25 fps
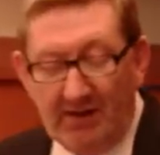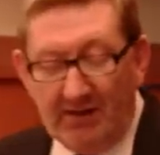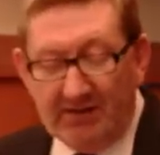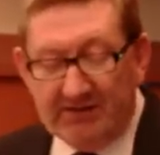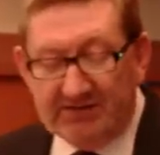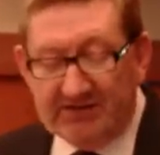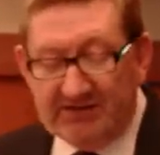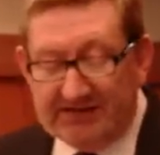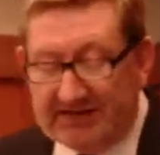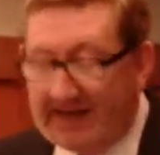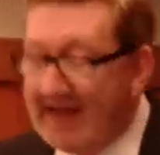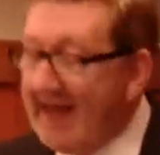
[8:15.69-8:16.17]

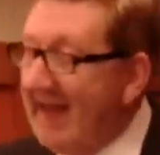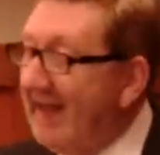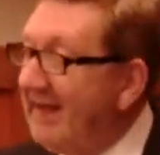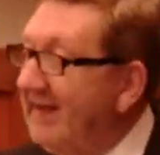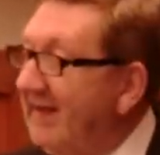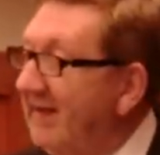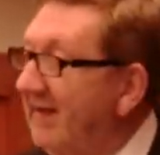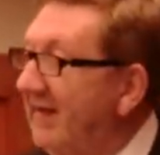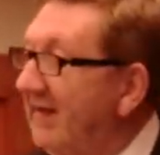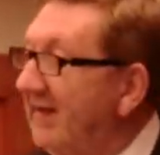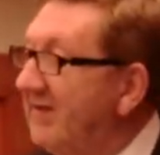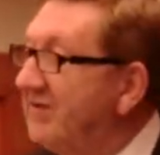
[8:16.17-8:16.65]
Today,
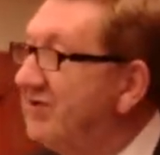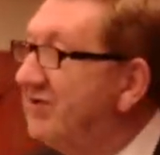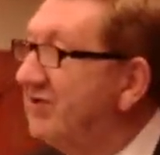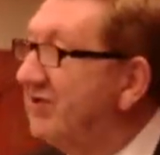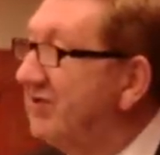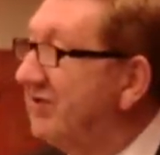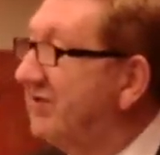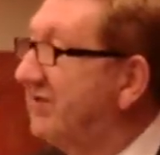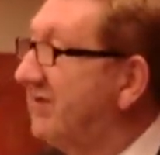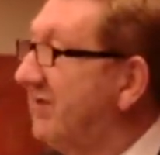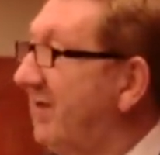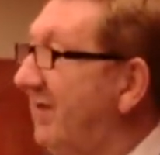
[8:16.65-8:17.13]
it's
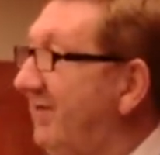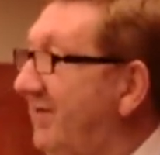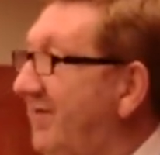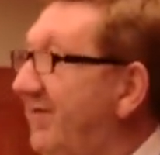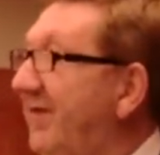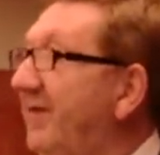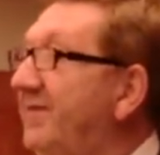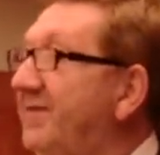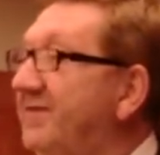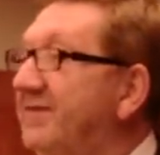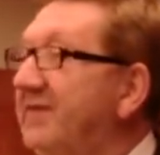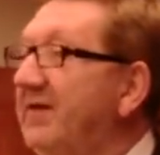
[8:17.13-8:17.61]
just
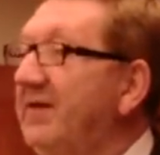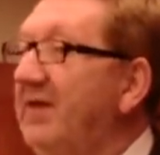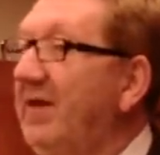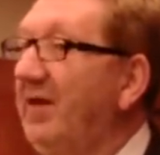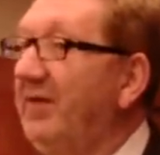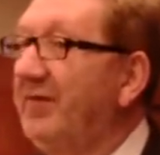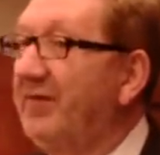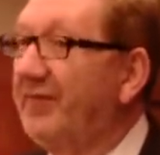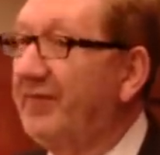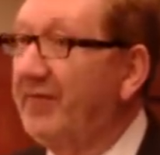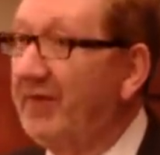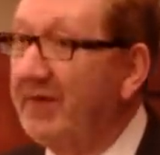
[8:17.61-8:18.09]

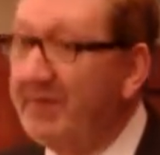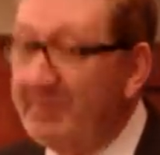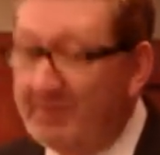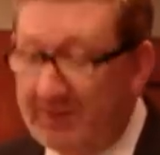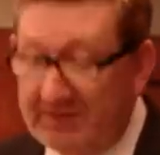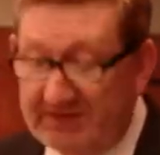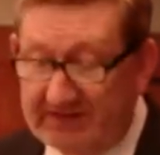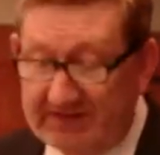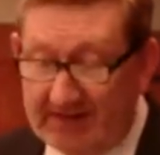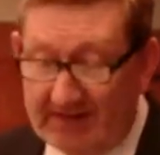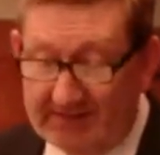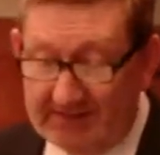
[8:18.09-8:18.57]

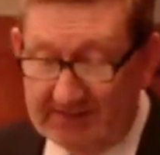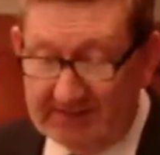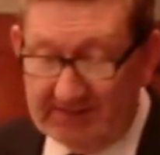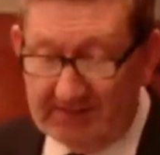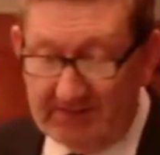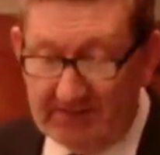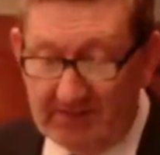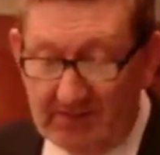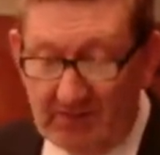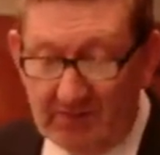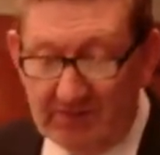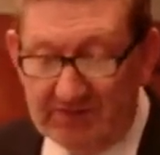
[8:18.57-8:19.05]
53%,
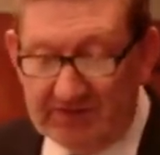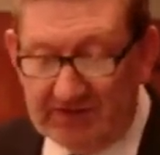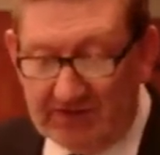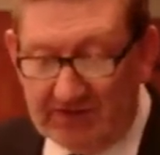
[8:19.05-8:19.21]
and those